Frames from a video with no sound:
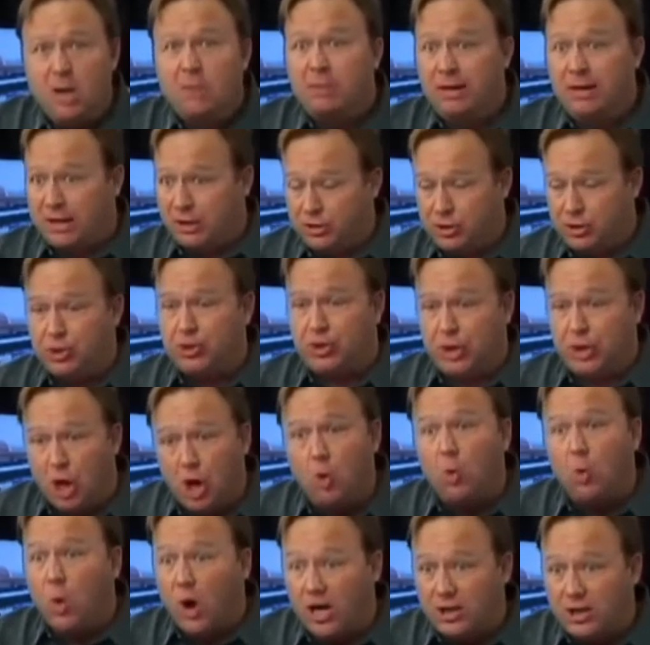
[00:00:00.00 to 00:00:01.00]
because the
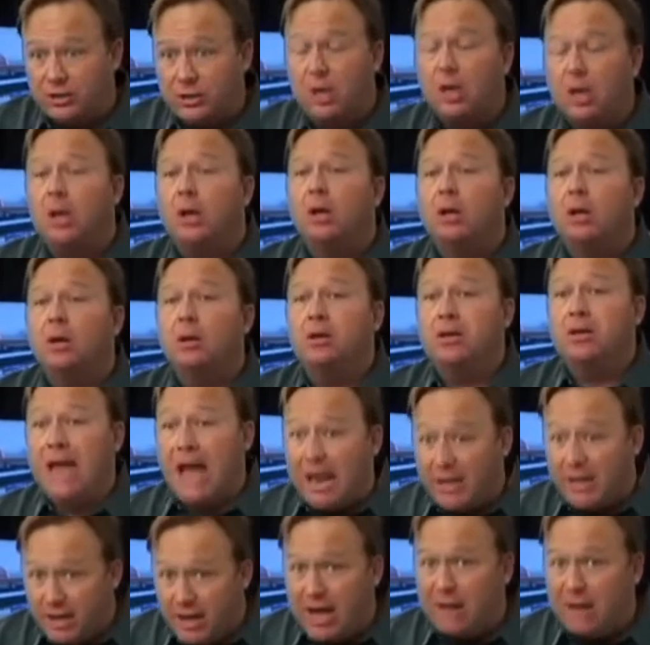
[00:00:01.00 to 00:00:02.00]
show was
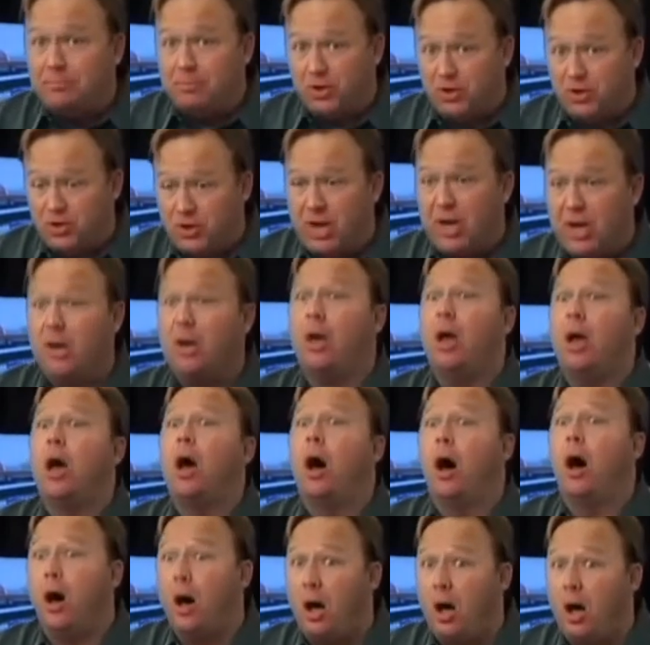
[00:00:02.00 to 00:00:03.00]
99%
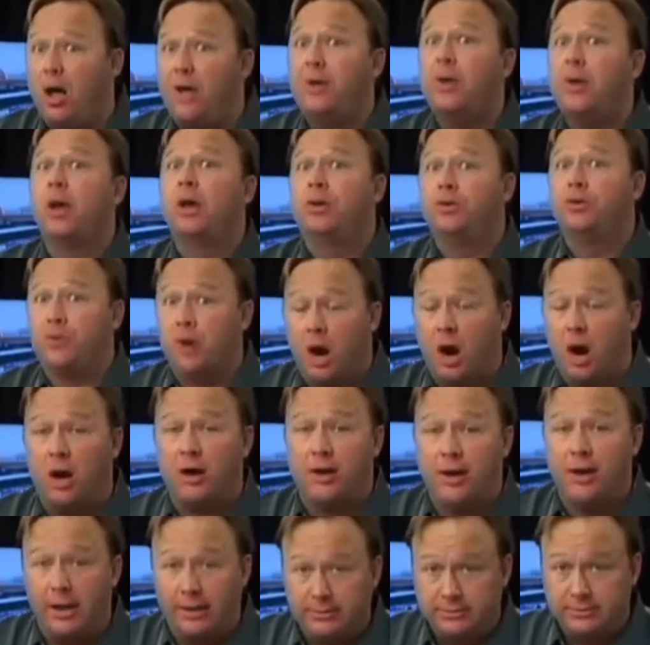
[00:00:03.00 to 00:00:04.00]
on
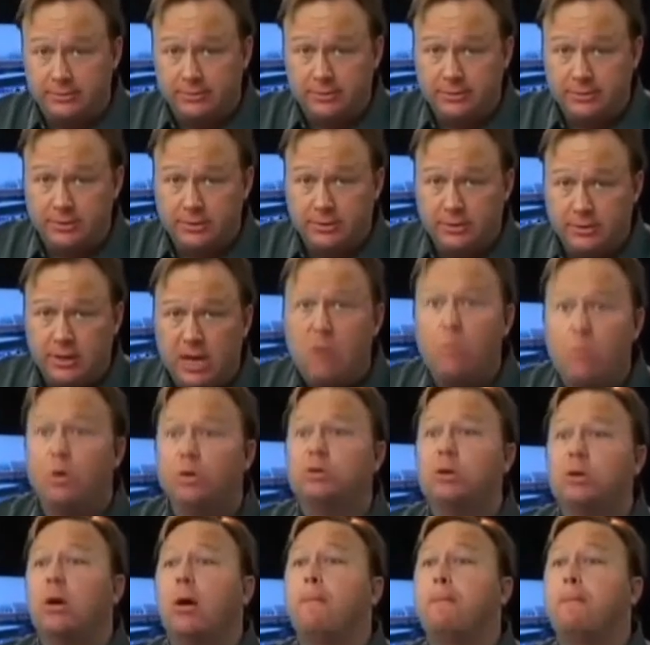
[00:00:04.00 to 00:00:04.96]
target. It was